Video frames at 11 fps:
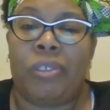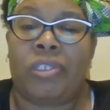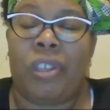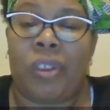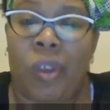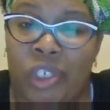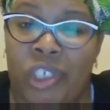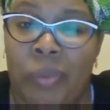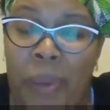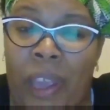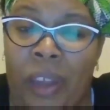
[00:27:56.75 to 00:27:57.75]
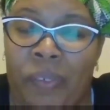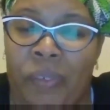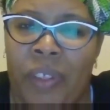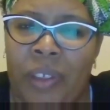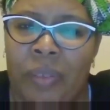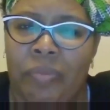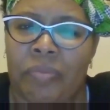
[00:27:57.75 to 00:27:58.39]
was the launching pad for them.